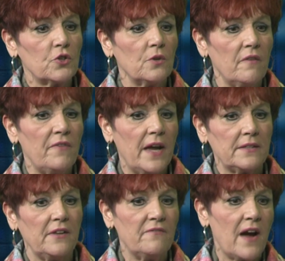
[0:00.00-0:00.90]
an
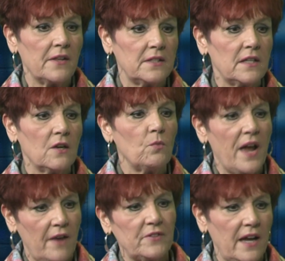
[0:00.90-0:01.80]
event, they volunteer, we
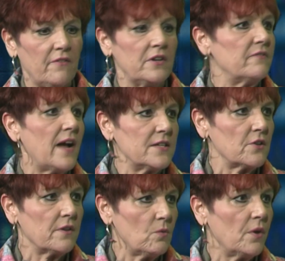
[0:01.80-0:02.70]
have to have an
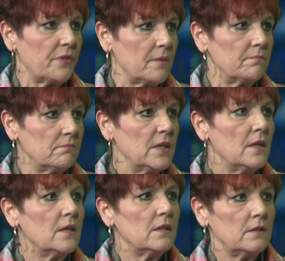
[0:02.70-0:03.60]
advisor there with them.
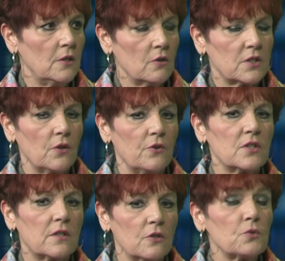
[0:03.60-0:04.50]
So
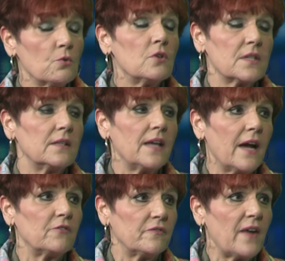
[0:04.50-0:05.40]
there's rules that they
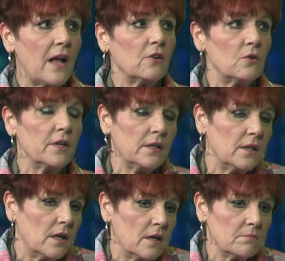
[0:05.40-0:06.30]
have to follow, and
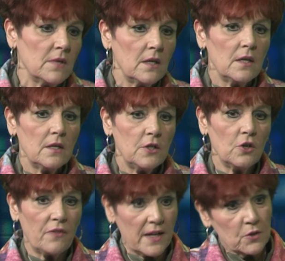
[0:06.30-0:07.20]

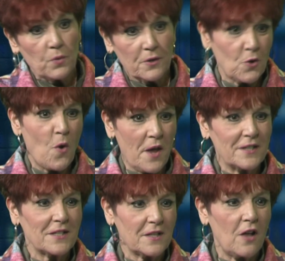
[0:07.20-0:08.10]
that's what
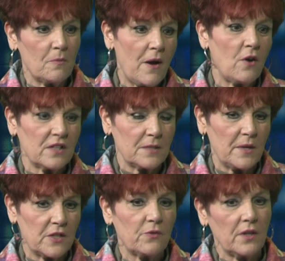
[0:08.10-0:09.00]
Kiwanis is all about,
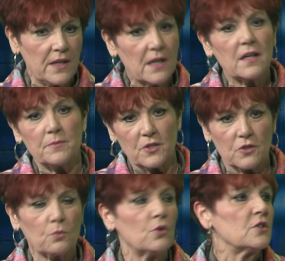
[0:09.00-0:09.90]
especially for the Key Clubs.
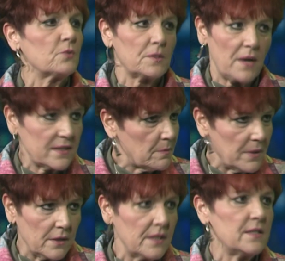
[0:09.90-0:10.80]
There's rules,
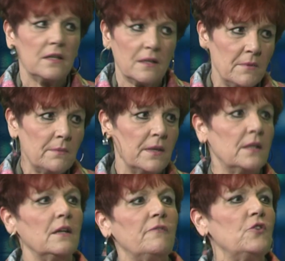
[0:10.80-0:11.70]
responsibilities, and commitment,
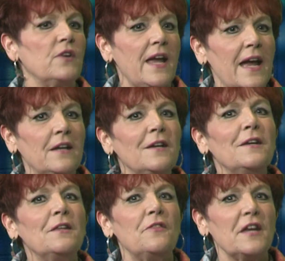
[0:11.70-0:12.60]
and if you can't
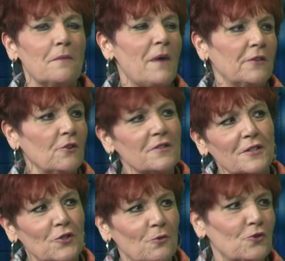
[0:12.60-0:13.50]
think about those,
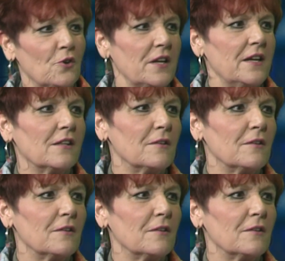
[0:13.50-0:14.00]
then don't join Key Club.